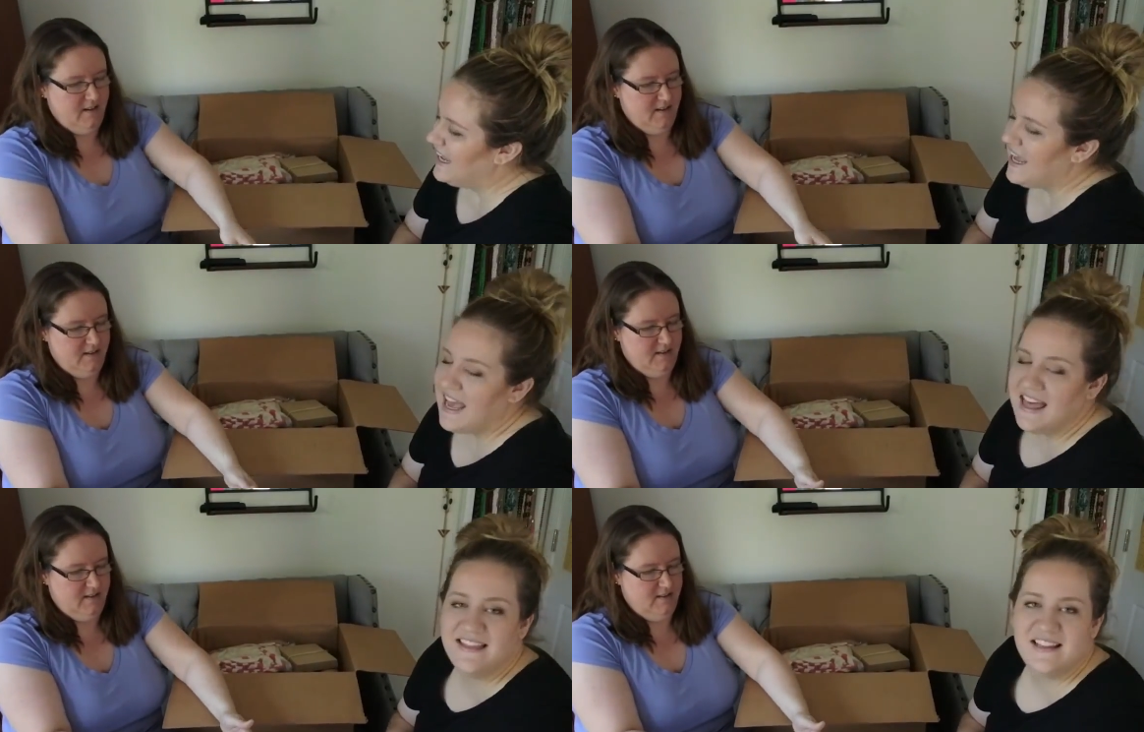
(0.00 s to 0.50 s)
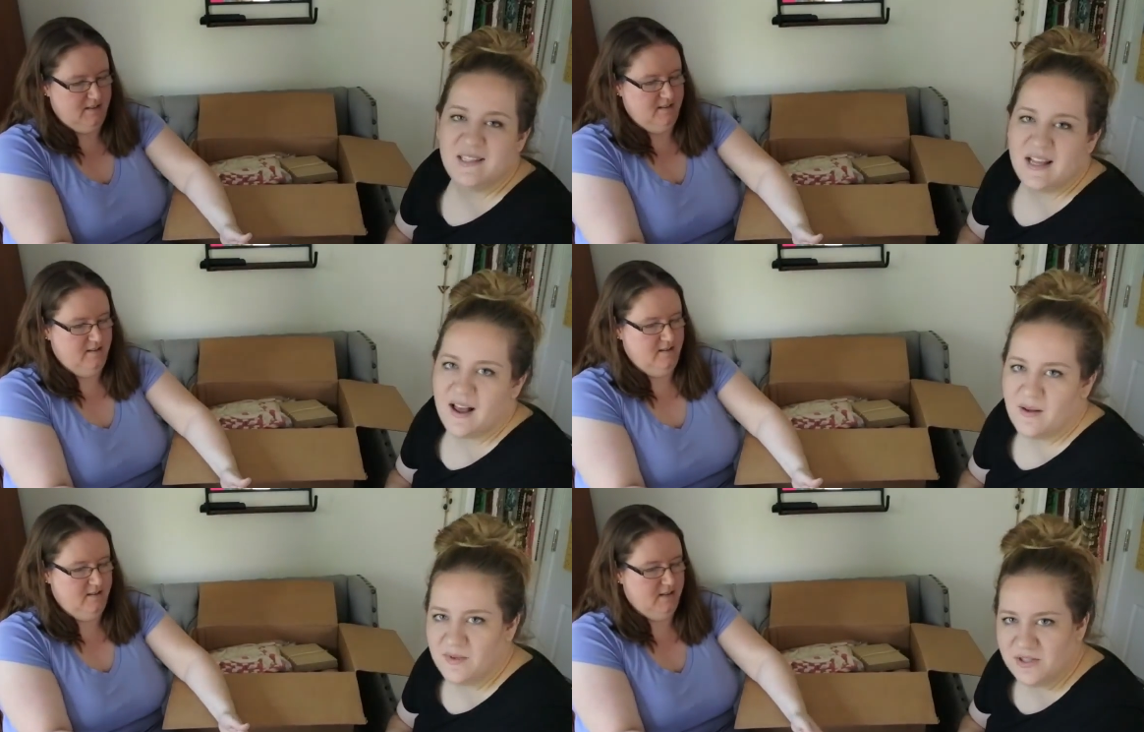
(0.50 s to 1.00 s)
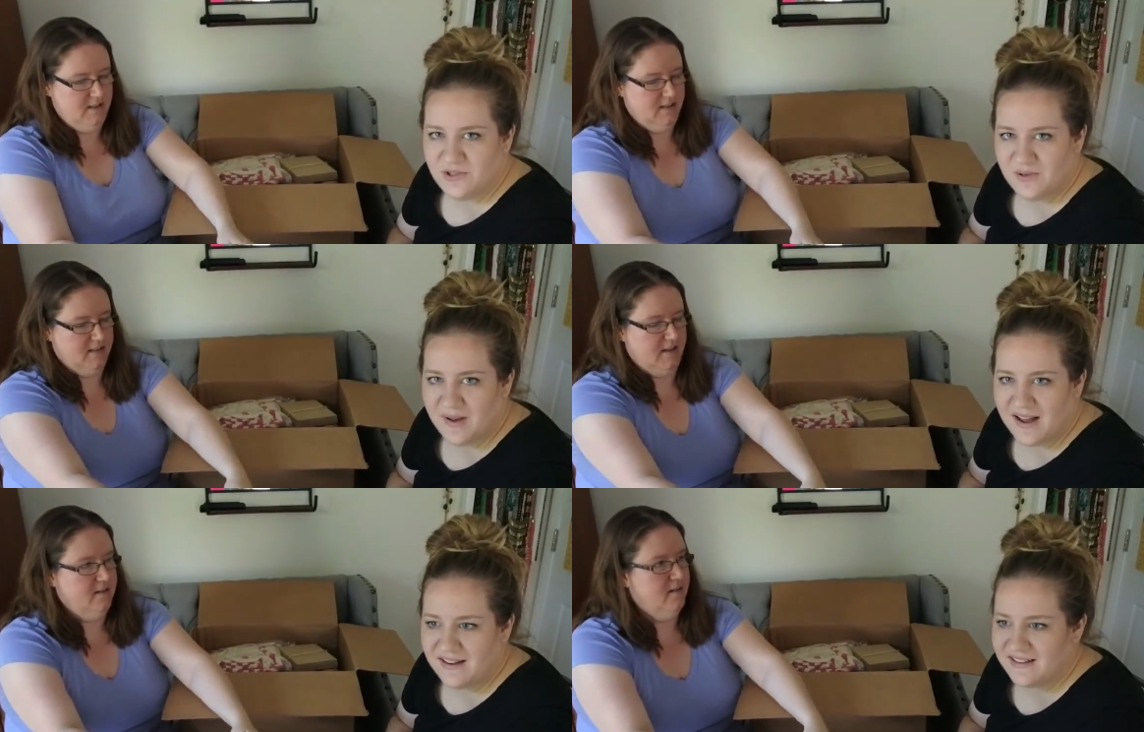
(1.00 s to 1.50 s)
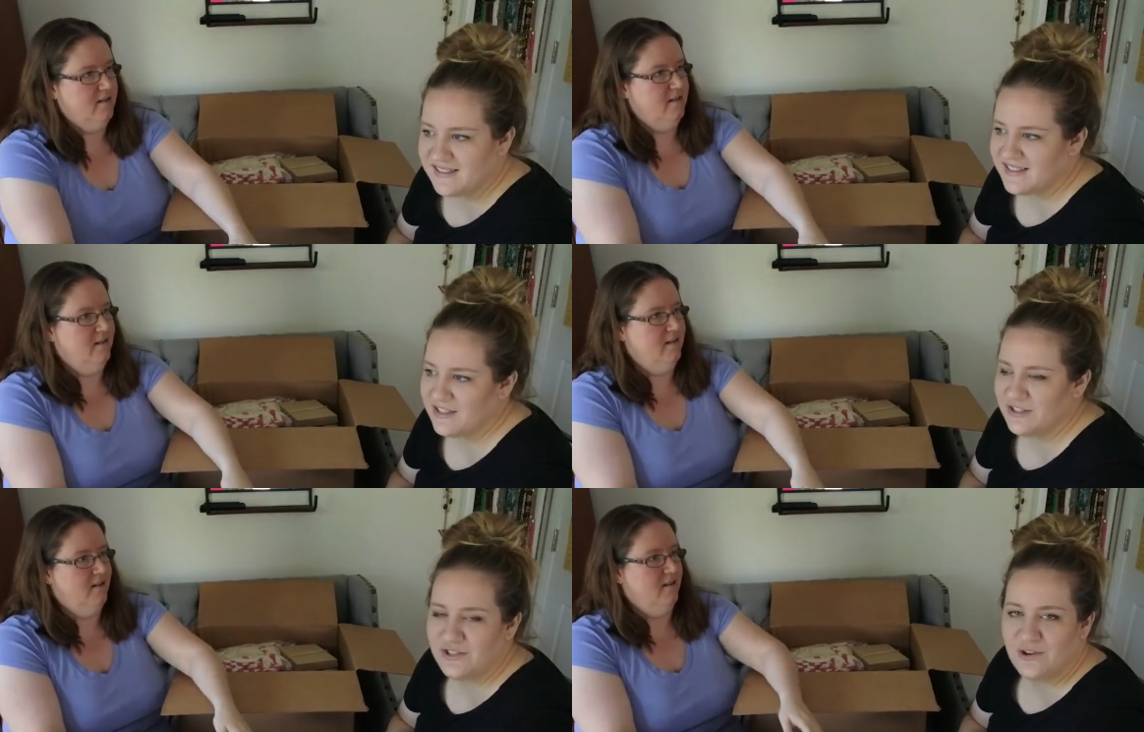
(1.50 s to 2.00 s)
Speaker 1: I think it's and this um, mystery box,
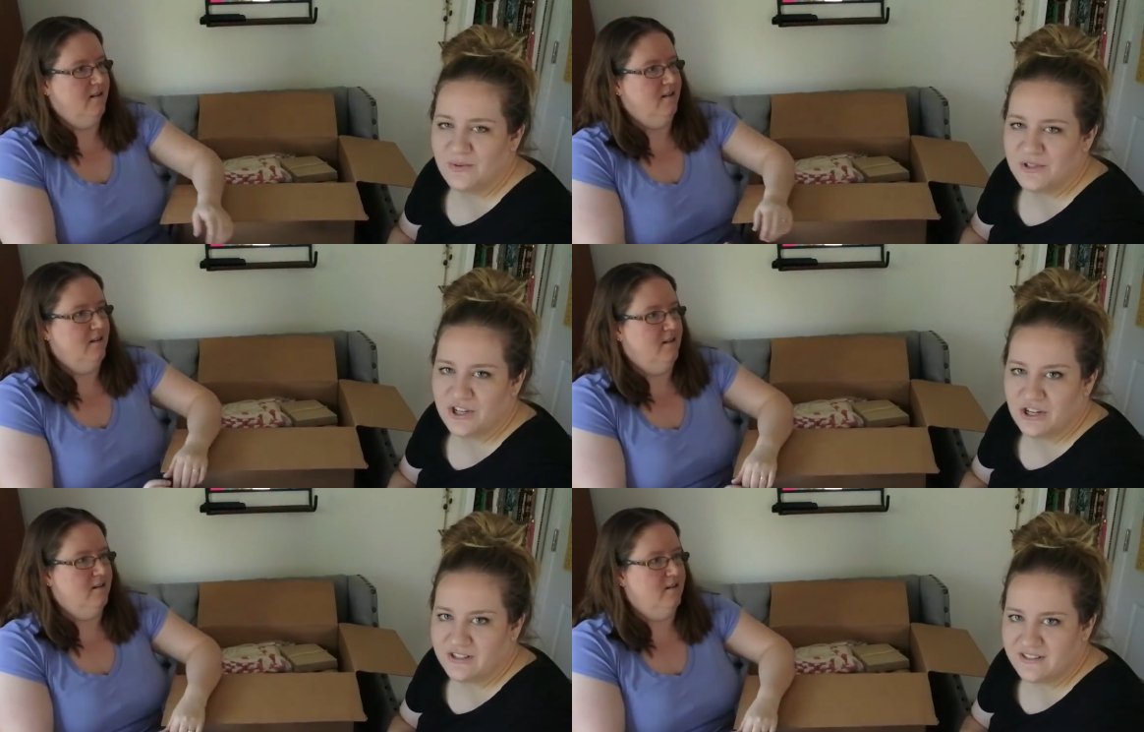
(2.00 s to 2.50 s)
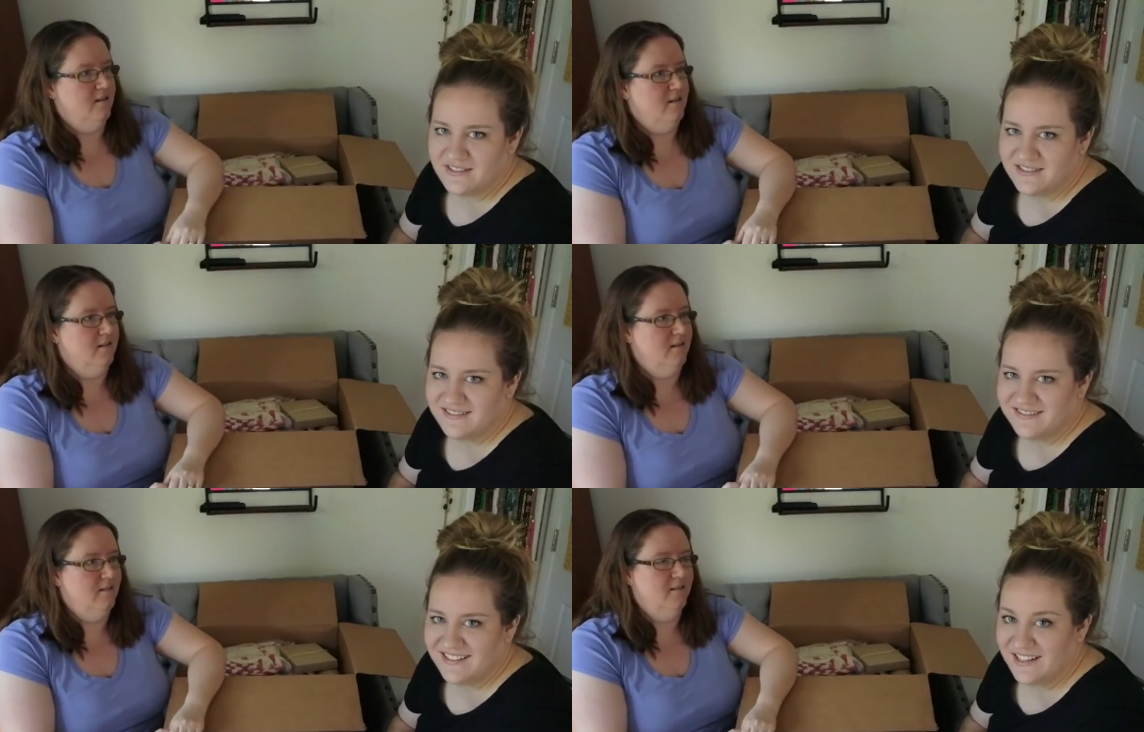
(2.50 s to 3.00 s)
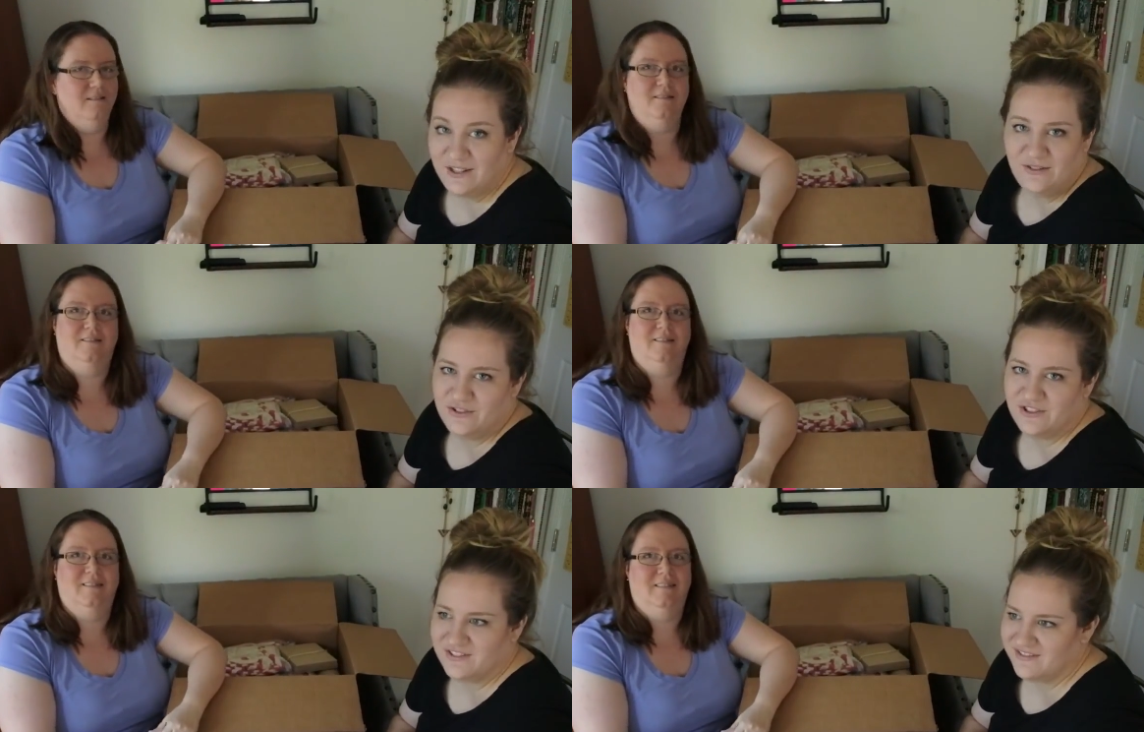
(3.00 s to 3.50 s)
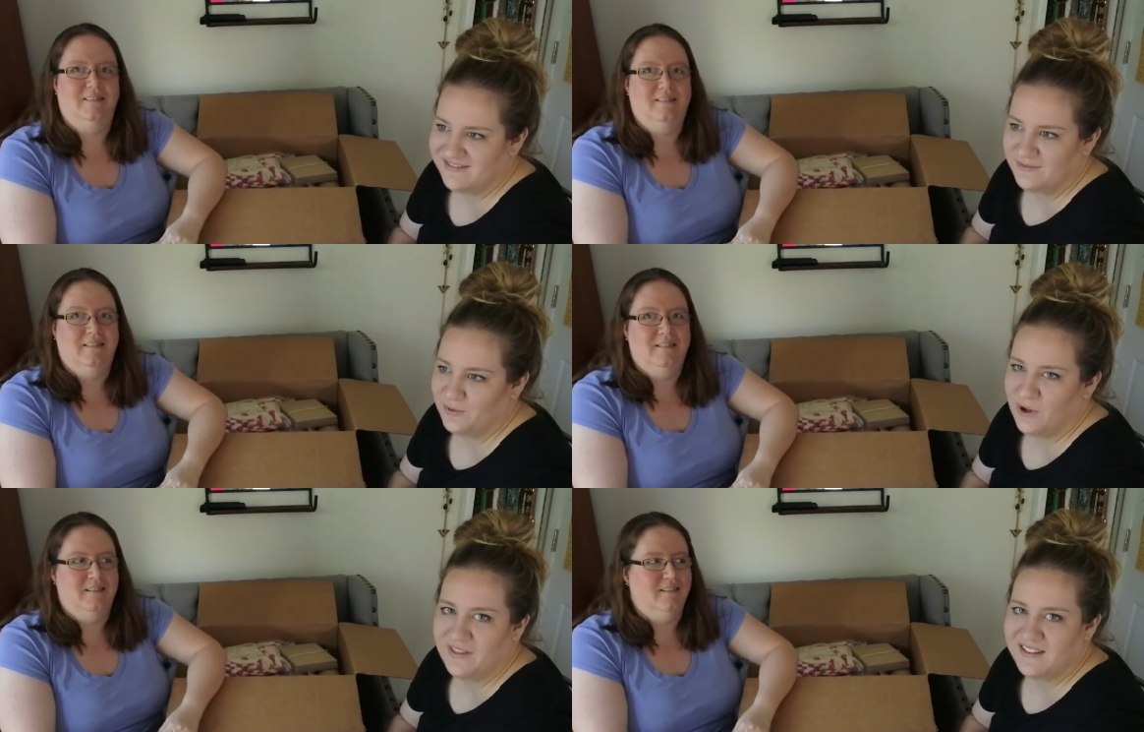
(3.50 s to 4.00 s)
there's no returns. You just
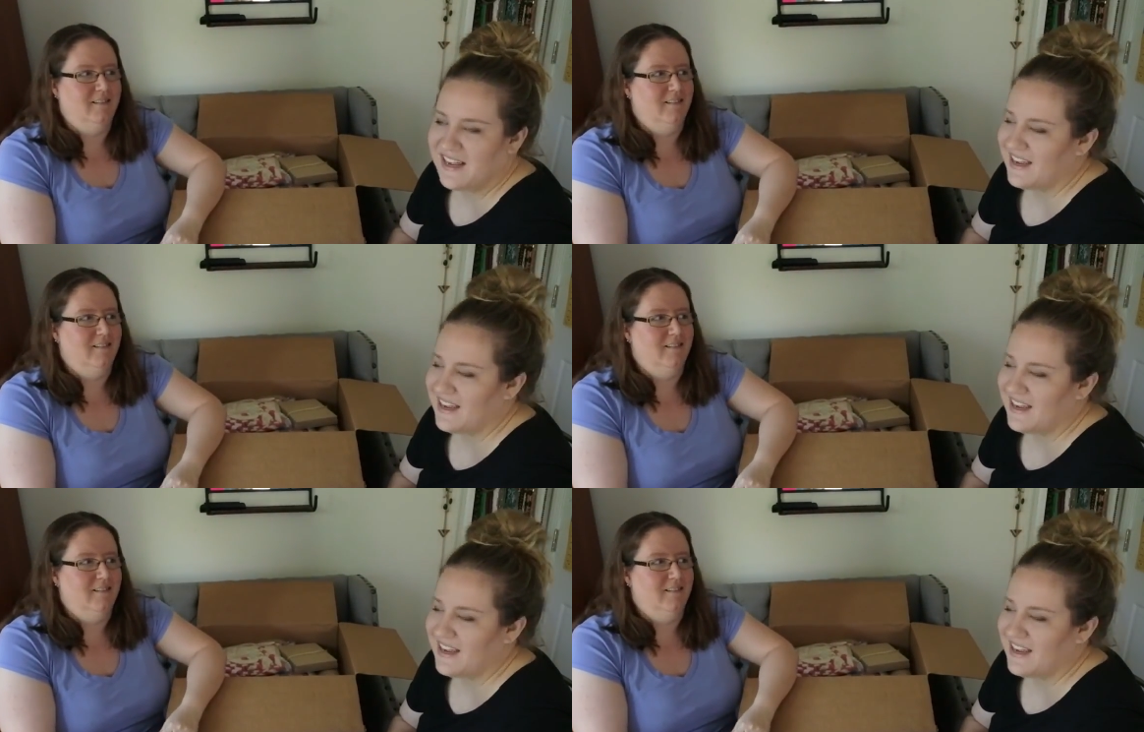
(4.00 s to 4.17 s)
roll the